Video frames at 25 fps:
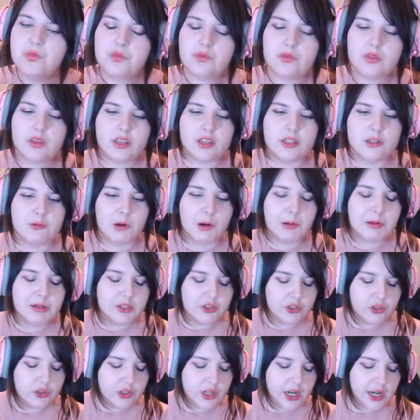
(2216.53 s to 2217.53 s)
It's probably
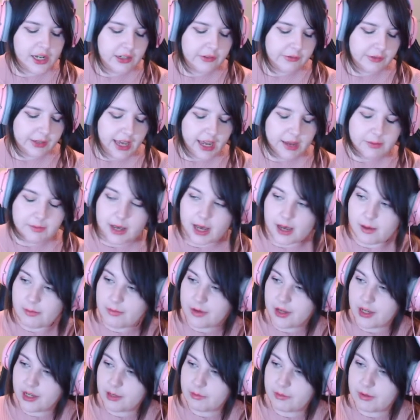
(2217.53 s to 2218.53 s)
not your kind of game
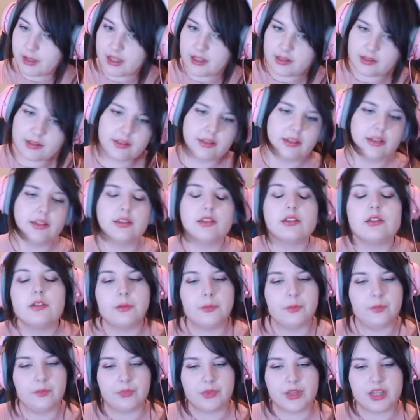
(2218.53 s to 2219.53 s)
hamburger, but it's, it's
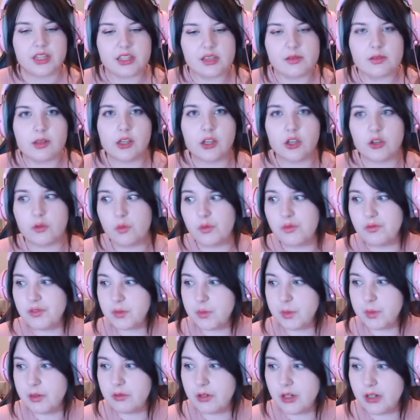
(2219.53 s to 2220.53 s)
it seems like Gooblin's
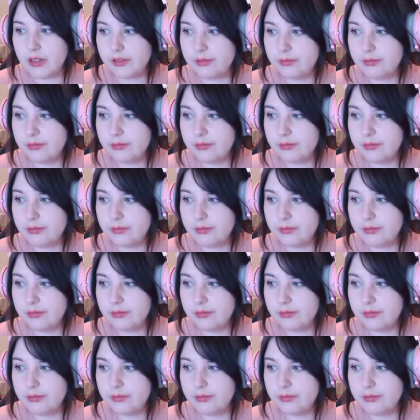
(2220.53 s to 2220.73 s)
speedrunning.